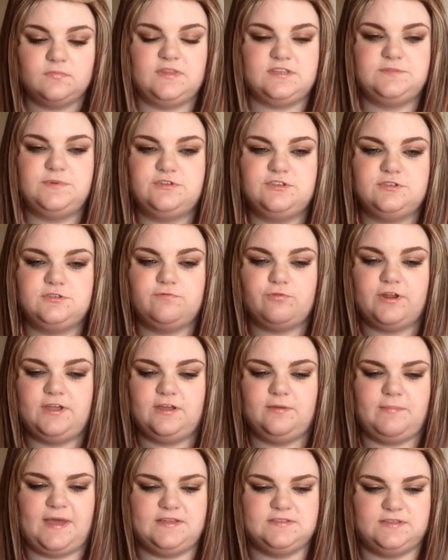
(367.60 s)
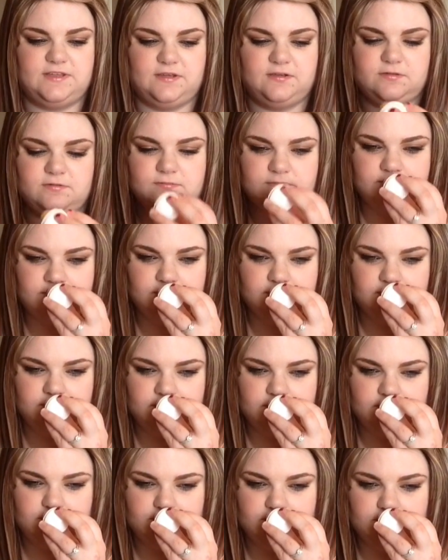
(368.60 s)
It smells freaking amazing.
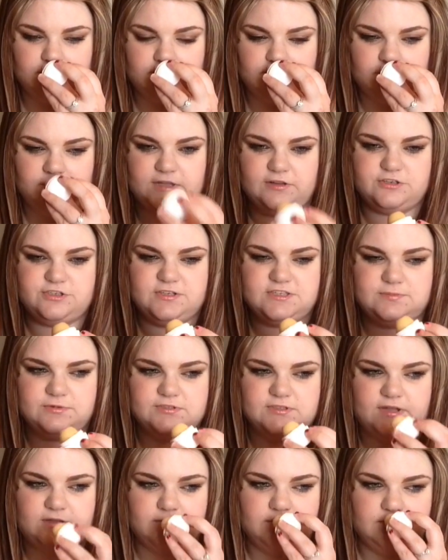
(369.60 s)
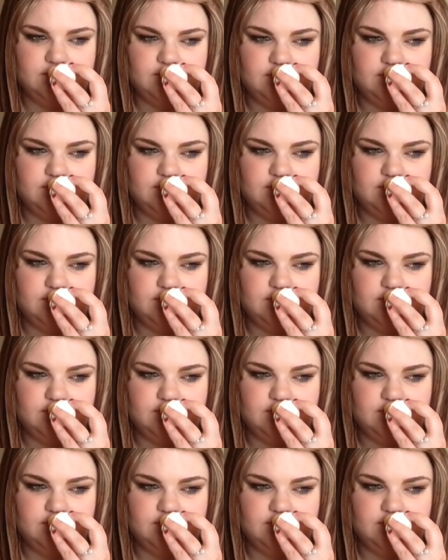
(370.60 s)
It legit smells like,